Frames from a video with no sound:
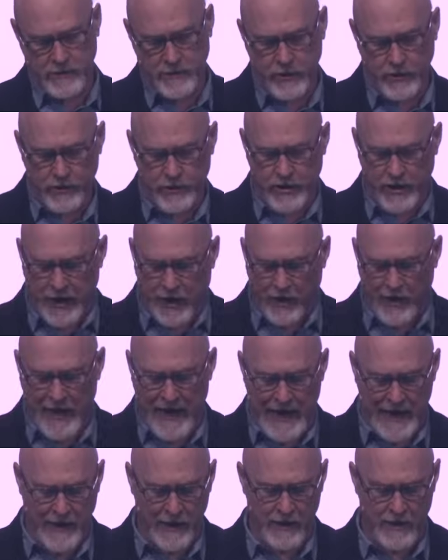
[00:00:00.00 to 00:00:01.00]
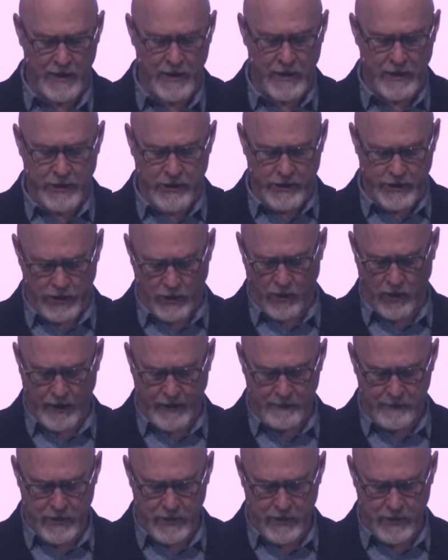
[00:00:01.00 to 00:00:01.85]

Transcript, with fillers: to share our story.